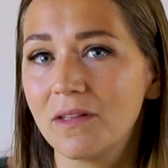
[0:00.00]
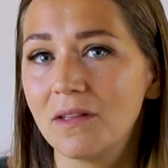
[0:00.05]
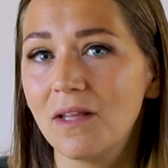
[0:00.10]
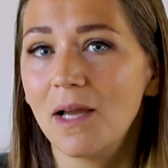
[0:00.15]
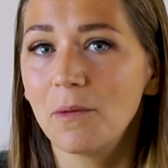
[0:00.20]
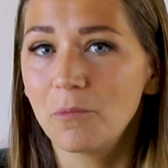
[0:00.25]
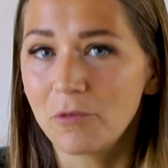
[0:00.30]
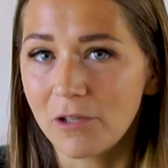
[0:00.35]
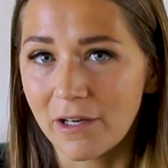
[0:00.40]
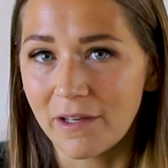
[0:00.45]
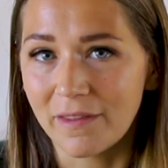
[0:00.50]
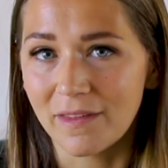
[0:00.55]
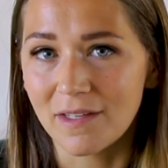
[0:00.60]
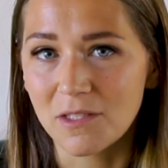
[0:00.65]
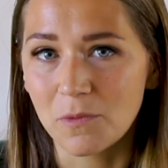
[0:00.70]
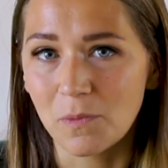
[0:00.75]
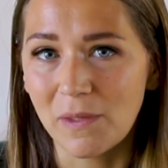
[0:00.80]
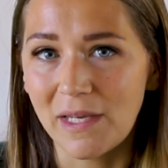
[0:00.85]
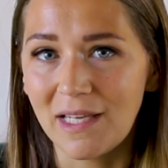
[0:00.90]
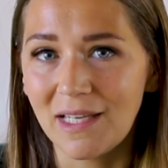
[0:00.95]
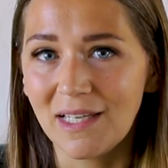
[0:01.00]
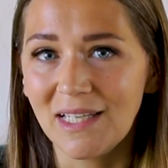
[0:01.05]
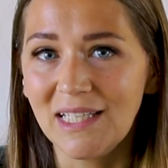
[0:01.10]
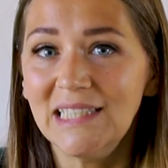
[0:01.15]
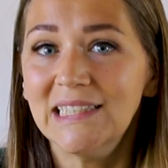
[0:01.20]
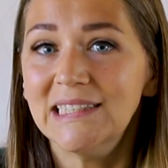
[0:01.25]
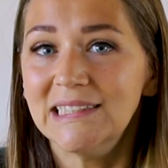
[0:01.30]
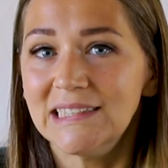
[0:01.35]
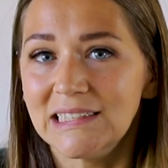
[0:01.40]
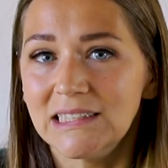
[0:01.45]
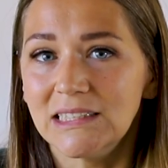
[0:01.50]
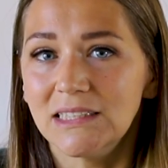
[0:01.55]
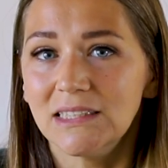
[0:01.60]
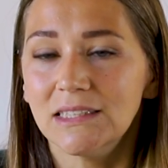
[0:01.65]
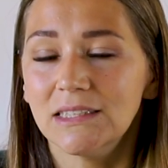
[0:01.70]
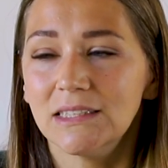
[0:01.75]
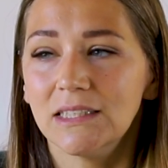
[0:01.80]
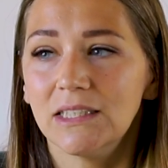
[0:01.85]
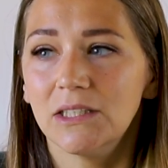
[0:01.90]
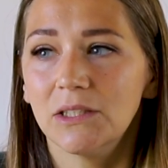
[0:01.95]
the library this week.
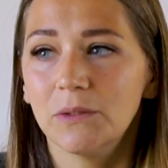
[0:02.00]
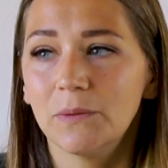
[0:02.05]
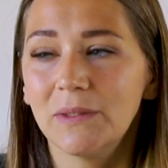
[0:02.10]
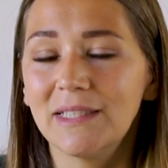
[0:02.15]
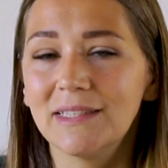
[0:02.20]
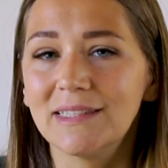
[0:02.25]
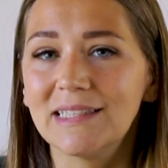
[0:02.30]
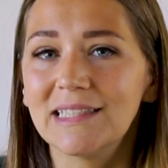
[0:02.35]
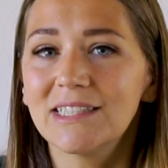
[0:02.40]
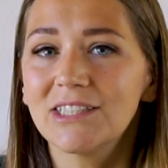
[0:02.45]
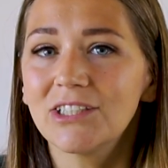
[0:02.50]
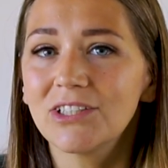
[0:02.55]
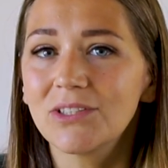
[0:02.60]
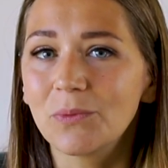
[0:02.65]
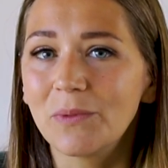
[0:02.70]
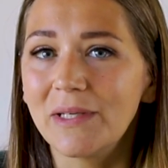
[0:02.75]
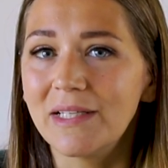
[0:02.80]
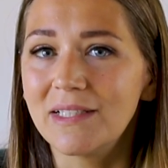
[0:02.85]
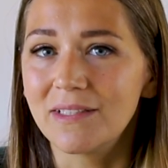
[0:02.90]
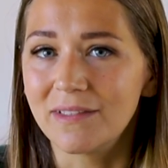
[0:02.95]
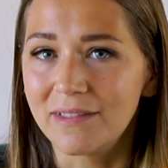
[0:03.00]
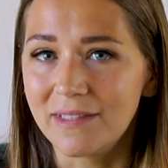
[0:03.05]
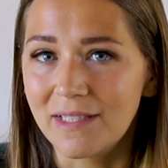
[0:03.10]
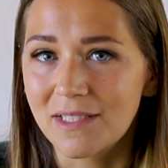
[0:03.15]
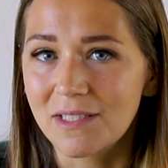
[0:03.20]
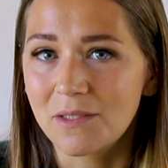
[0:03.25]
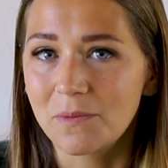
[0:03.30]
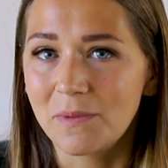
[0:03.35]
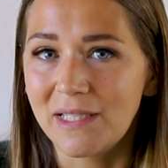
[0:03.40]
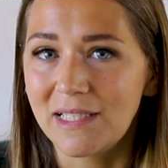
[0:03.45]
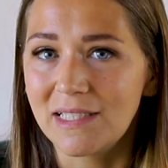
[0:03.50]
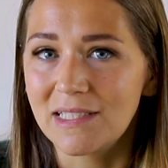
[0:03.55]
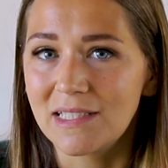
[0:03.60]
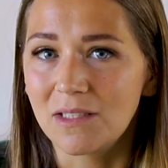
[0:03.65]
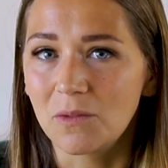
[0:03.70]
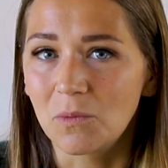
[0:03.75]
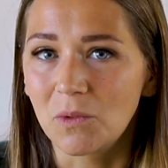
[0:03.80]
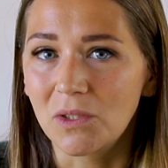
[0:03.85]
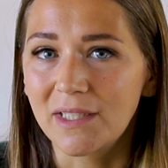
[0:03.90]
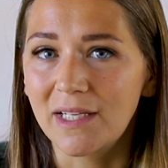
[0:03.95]
Oh, you know what? Let's just wait till next week. It
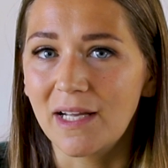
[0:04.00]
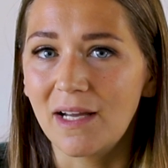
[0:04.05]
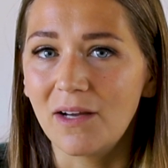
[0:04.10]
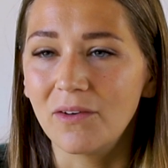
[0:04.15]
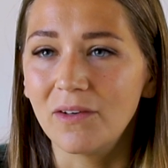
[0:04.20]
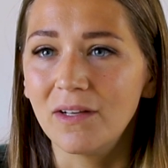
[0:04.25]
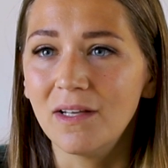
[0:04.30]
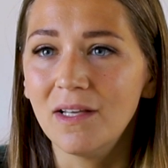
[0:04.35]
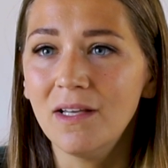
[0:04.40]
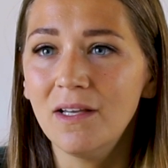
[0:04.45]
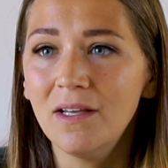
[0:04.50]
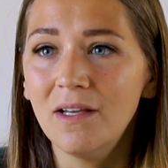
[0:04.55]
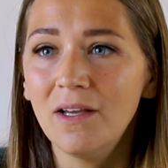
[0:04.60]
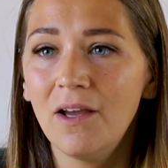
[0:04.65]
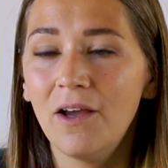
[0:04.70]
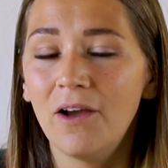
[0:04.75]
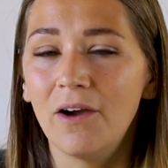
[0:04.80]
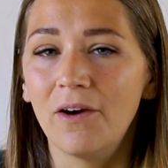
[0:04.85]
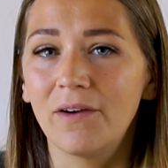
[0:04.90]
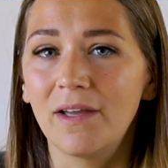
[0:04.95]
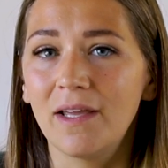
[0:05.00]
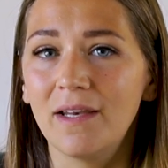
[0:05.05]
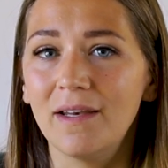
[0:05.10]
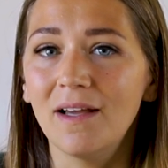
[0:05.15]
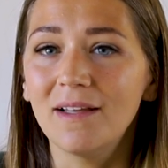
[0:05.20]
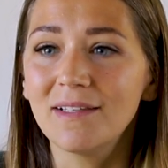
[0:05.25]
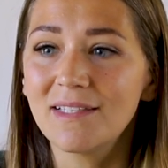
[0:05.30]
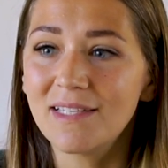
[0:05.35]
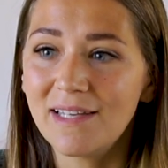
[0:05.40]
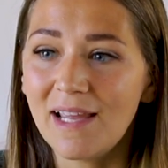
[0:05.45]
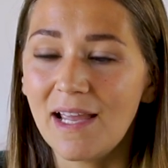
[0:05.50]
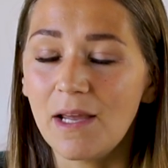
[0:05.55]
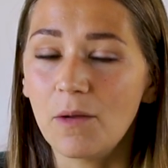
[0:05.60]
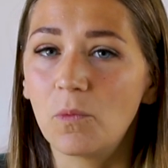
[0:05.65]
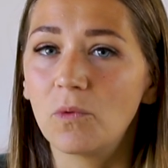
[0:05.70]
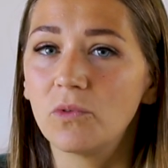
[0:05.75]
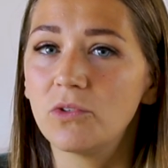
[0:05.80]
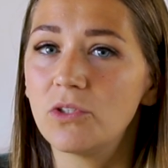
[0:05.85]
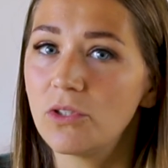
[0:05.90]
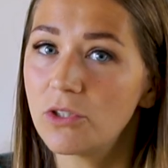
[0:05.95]
didn't work out. Okay, not today.
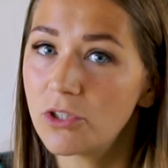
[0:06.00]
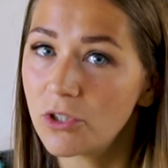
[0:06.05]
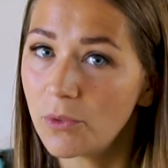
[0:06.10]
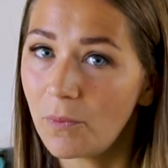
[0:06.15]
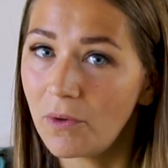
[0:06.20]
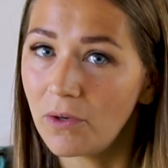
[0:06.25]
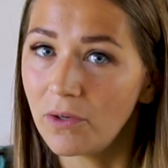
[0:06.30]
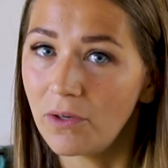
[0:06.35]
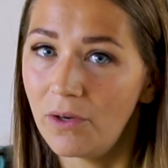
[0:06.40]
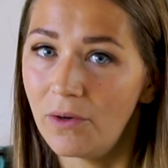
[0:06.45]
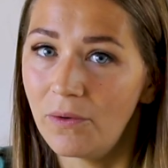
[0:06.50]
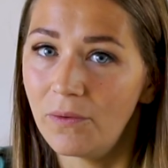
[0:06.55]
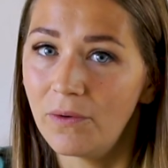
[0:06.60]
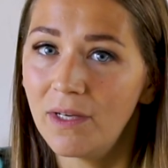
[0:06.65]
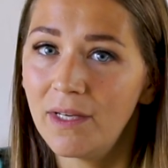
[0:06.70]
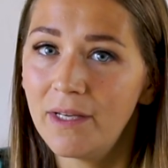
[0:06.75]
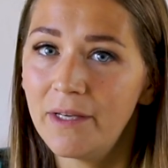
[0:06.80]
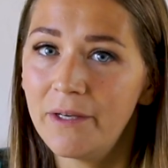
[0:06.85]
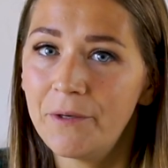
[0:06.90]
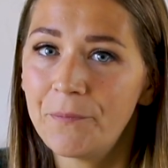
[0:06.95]
We'll do it tomorrow.